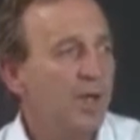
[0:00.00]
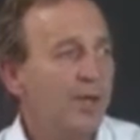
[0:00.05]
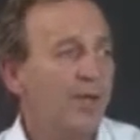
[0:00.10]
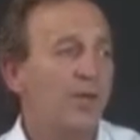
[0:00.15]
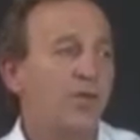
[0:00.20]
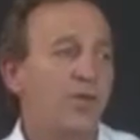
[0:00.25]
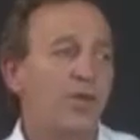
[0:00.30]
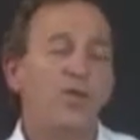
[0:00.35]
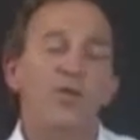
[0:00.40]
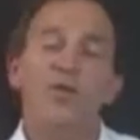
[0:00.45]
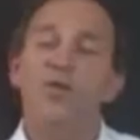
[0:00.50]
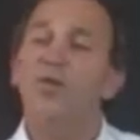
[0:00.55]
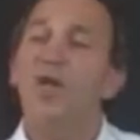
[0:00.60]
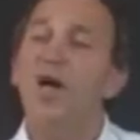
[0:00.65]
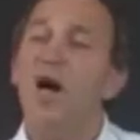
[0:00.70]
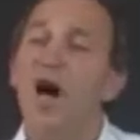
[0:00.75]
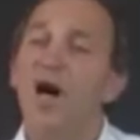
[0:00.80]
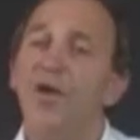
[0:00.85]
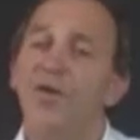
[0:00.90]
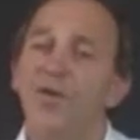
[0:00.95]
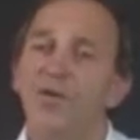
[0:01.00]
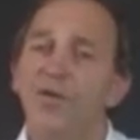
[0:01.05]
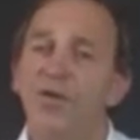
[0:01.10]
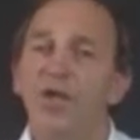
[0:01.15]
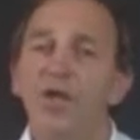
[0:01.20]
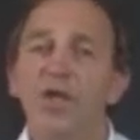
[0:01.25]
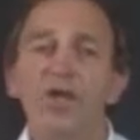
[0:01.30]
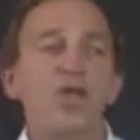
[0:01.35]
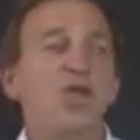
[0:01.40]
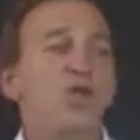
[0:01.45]
This can start as an
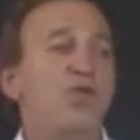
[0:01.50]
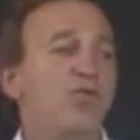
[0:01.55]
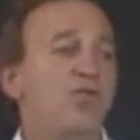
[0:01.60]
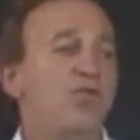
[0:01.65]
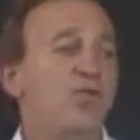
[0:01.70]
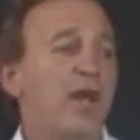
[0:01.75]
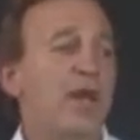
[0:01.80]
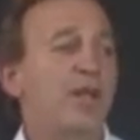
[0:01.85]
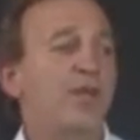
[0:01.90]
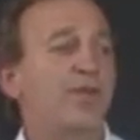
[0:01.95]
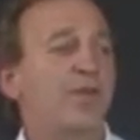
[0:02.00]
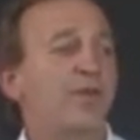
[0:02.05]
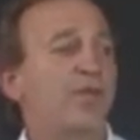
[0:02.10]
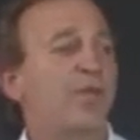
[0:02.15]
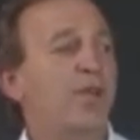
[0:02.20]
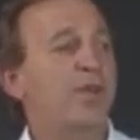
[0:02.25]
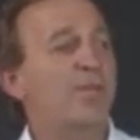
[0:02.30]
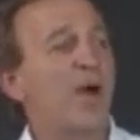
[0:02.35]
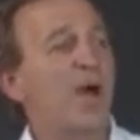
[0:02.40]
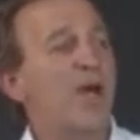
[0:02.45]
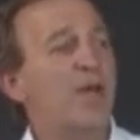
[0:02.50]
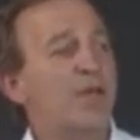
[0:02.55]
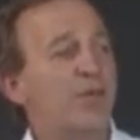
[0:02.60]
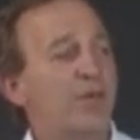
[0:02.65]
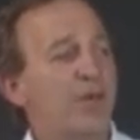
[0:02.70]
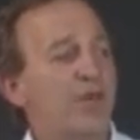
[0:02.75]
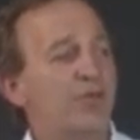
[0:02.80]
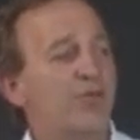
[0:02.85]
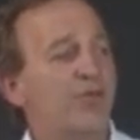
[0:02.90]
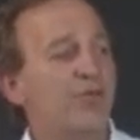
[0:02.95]
acute, relatively
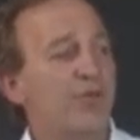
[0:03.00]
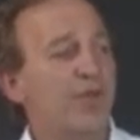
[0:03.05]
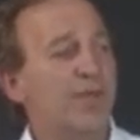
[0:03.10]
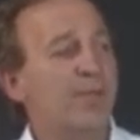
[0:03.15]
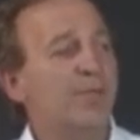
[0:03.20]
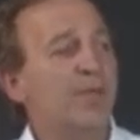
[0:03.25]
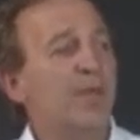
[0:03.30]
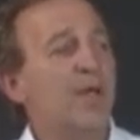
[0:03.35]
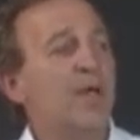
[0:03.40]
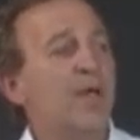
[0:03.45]
minor injury